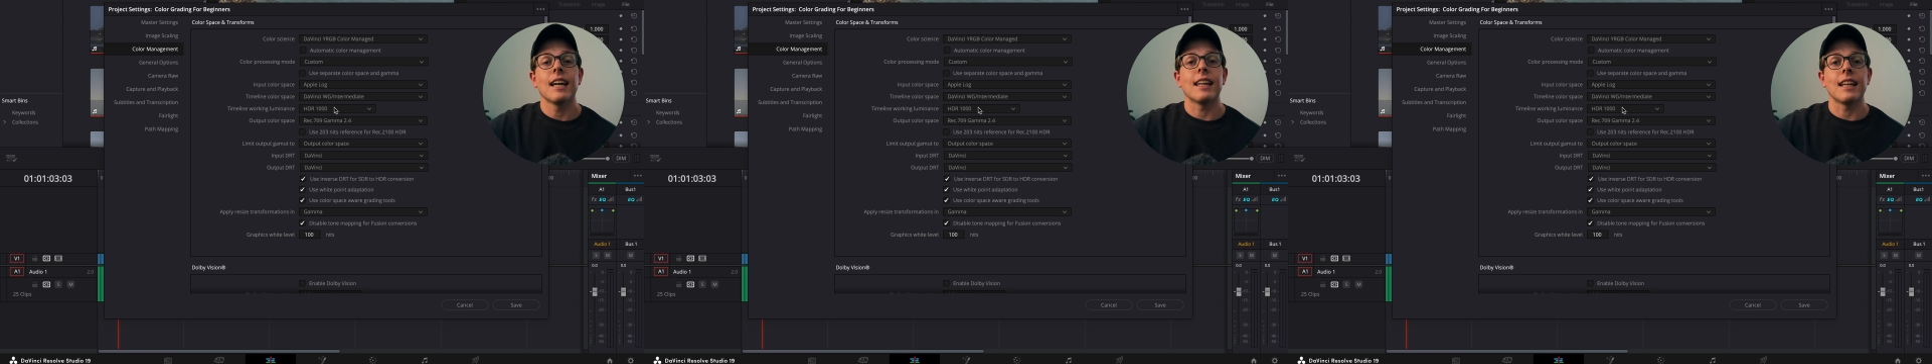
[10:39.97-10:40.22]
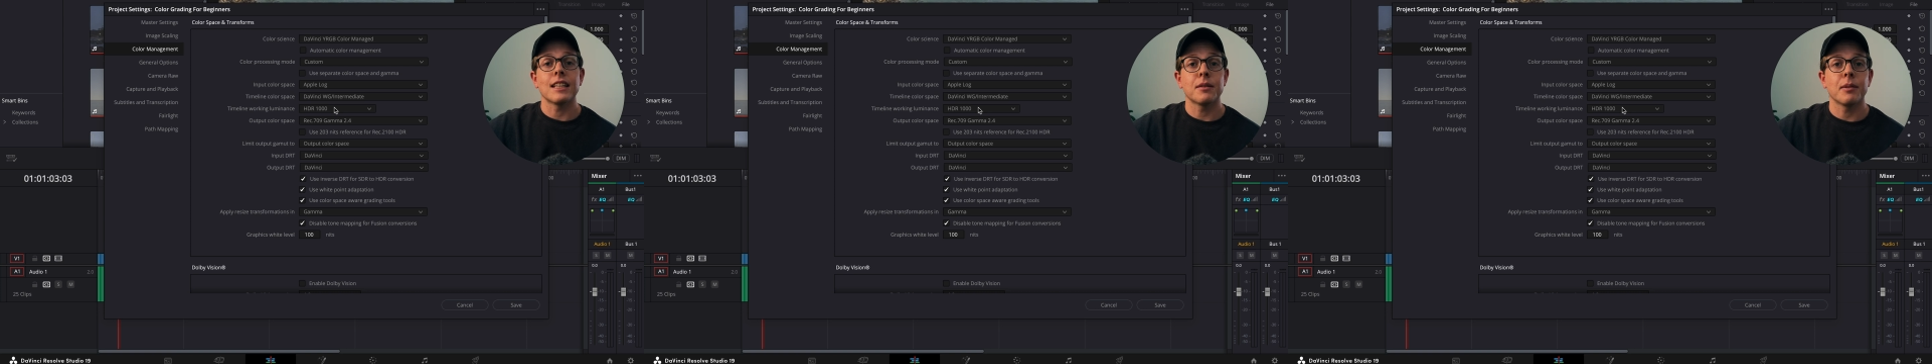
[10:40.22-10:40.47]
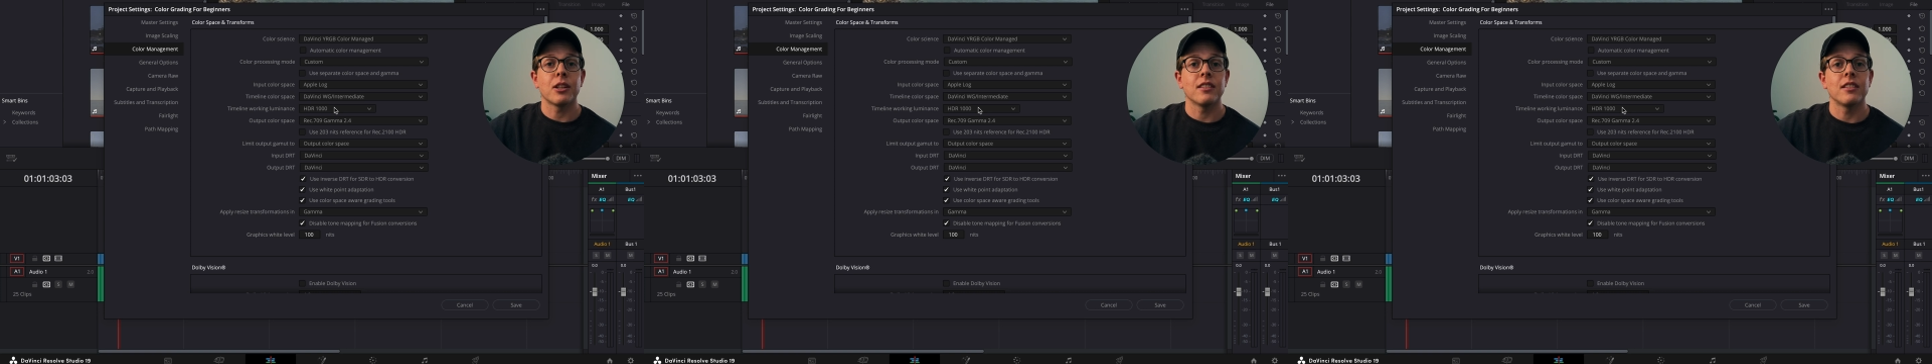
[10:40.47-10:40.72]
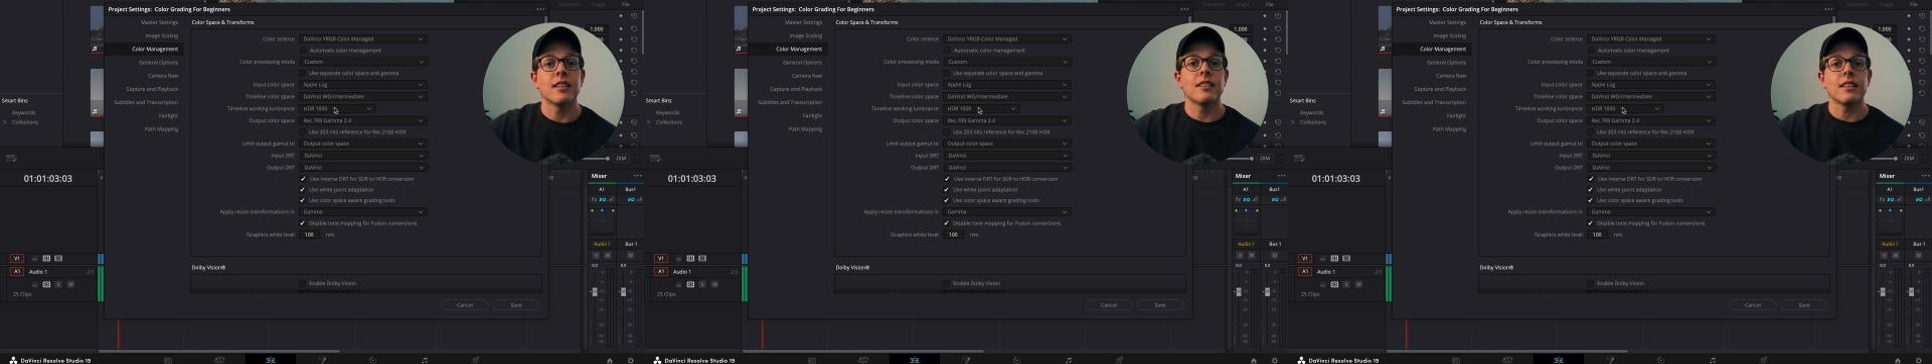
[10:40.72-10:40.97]
and that's
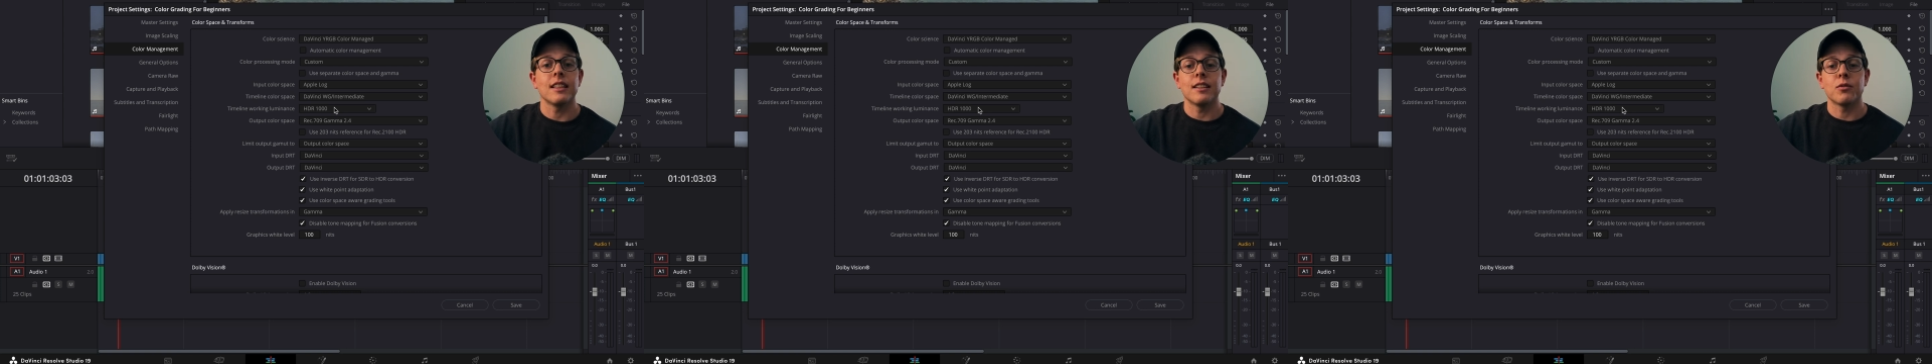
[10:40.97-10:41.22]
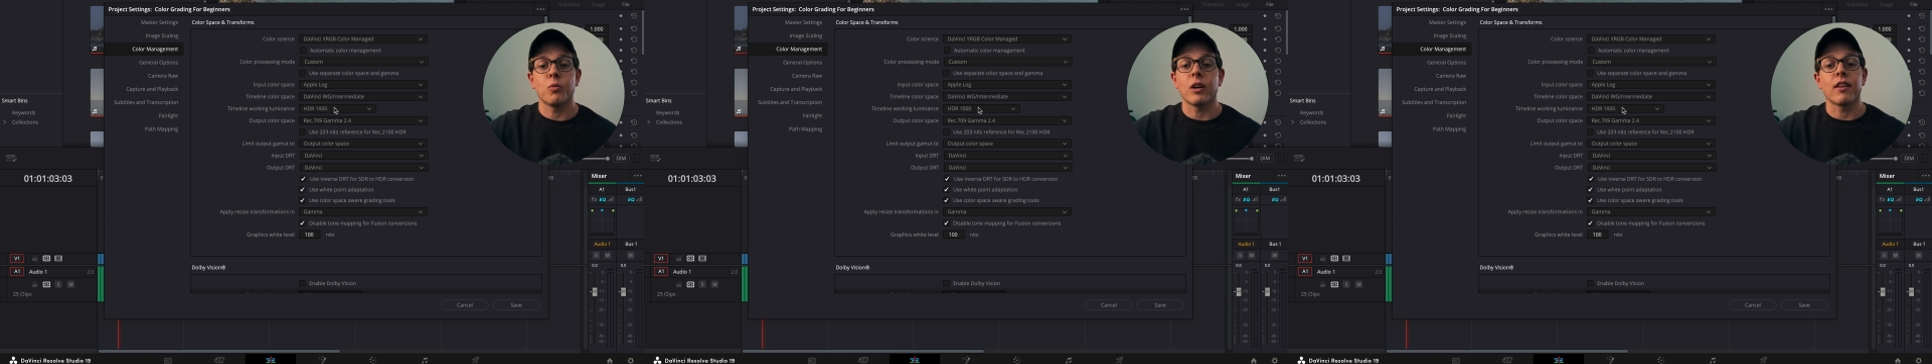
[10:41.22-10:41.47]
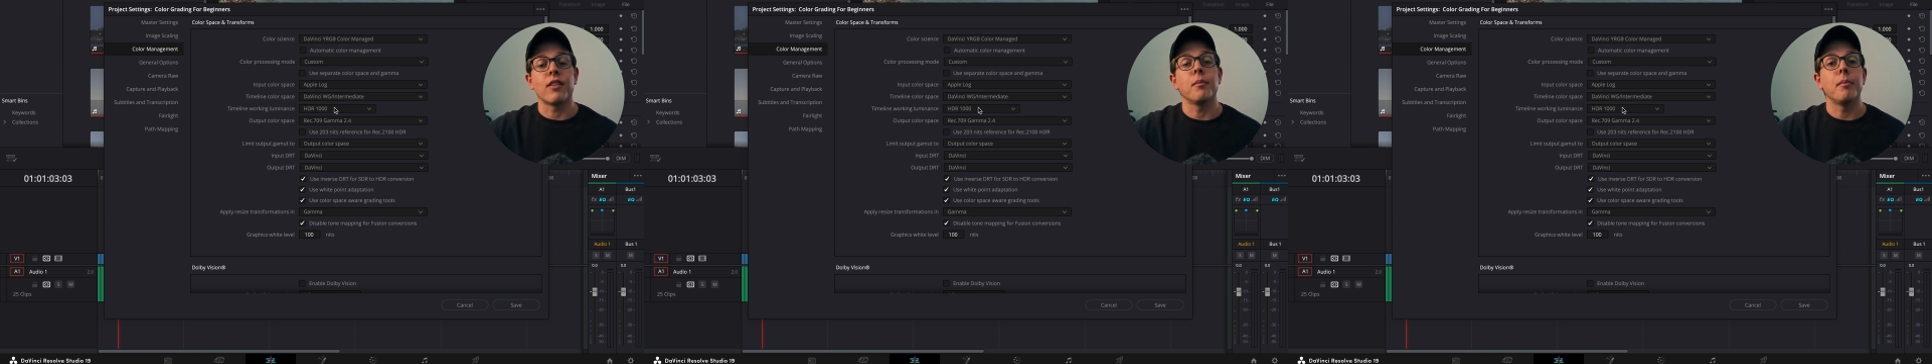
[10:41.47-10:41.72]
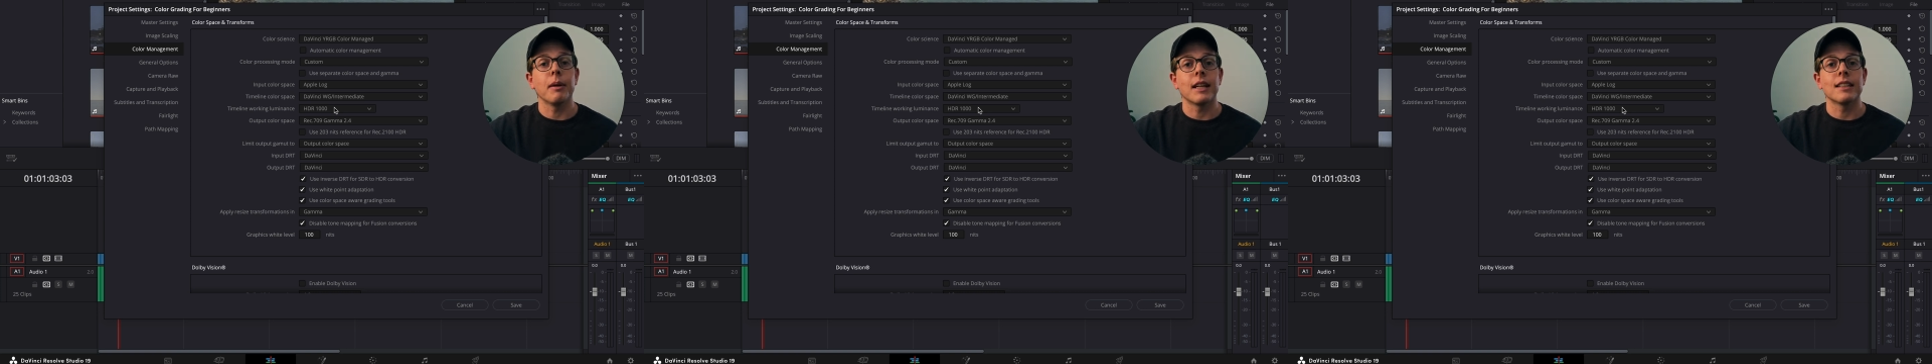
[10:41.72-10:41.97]
because this is one of the
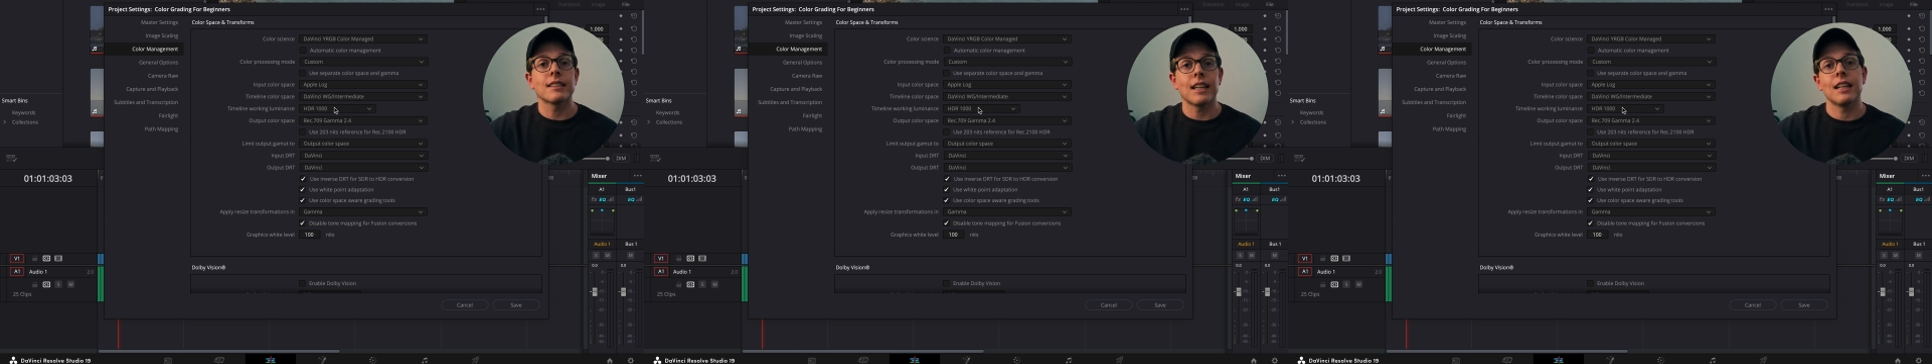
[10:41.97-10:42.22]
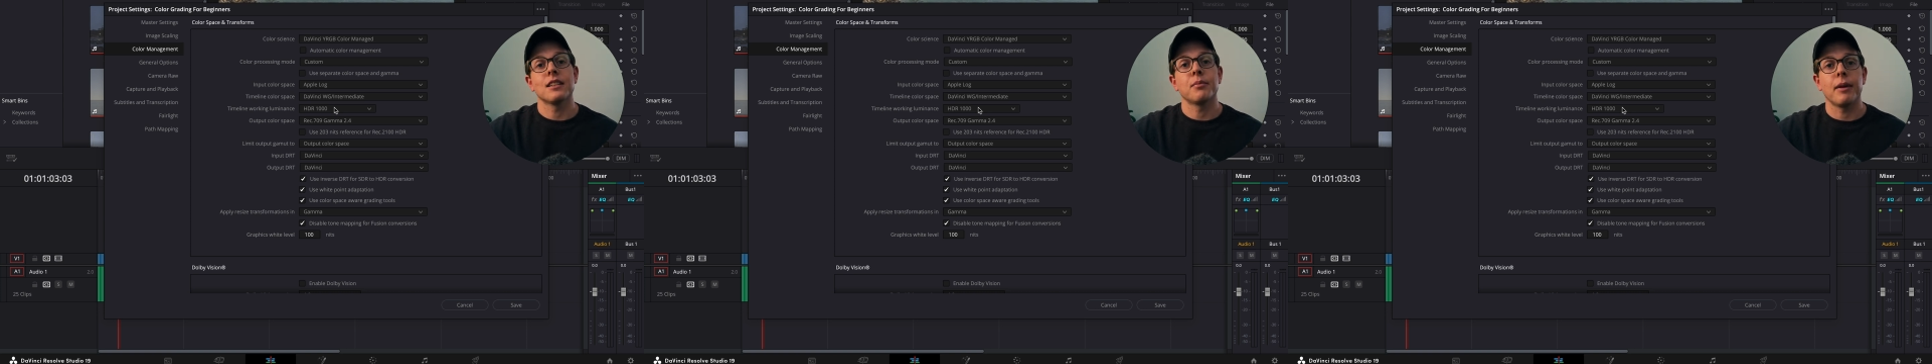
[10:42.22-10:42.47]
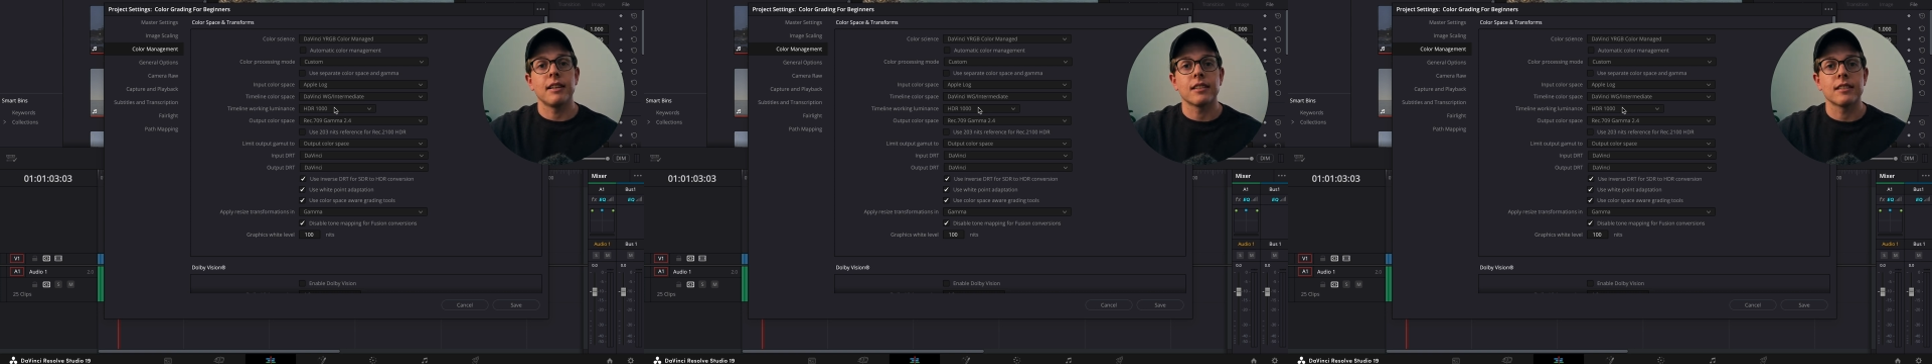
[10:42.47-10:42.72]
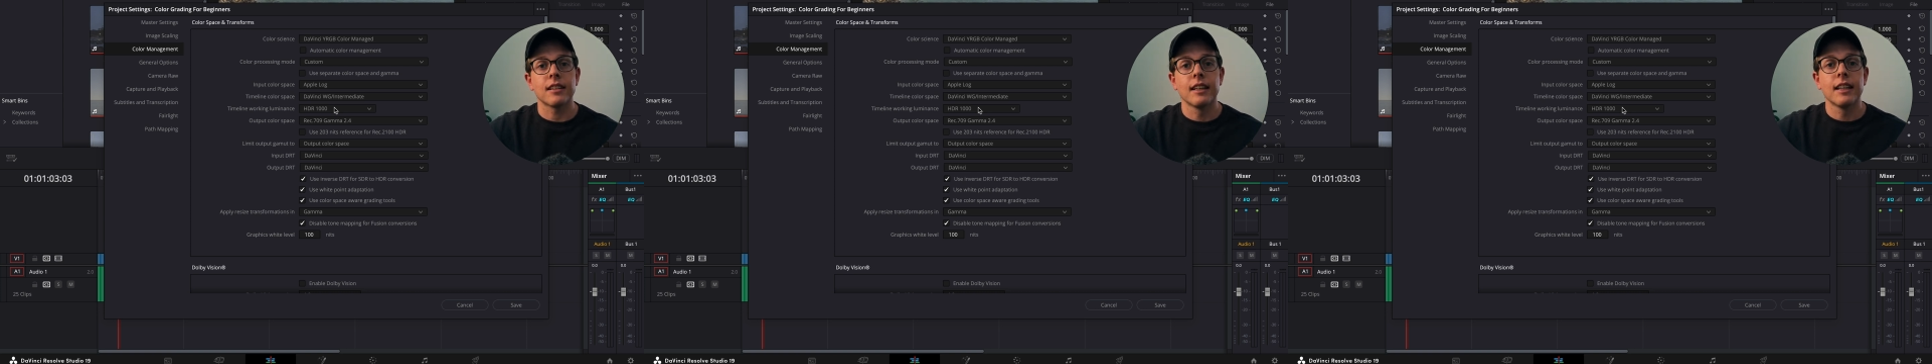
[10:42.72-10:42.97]
biggest color
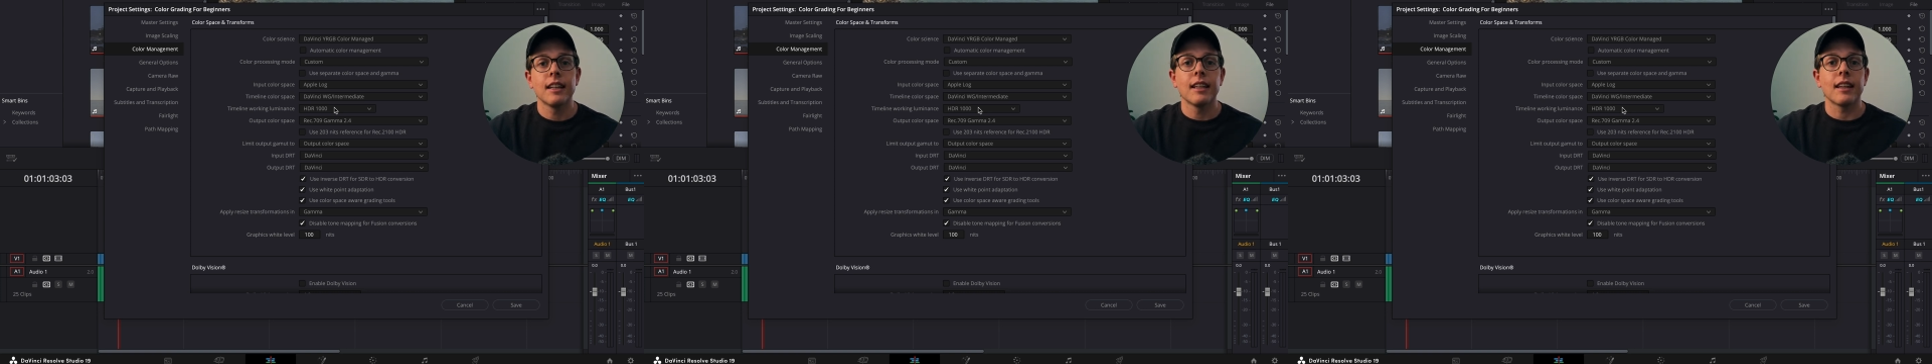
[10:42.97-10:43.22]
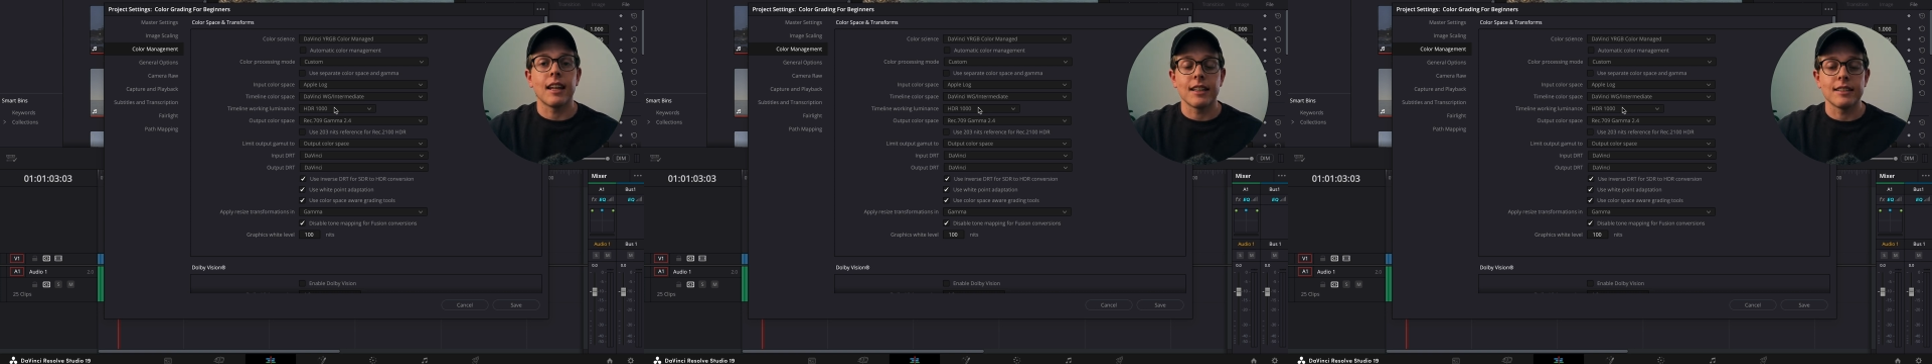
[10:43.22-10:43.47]
spaces that